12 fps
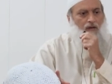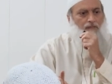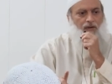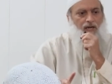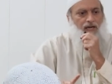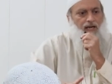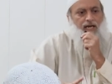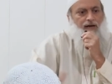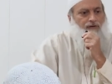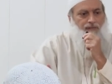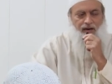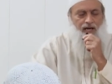but not
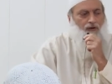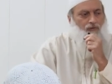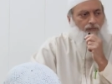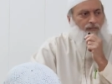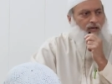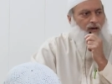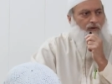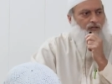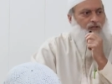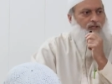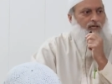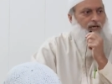everybody will be able to
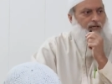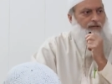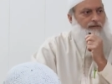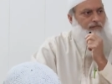see it.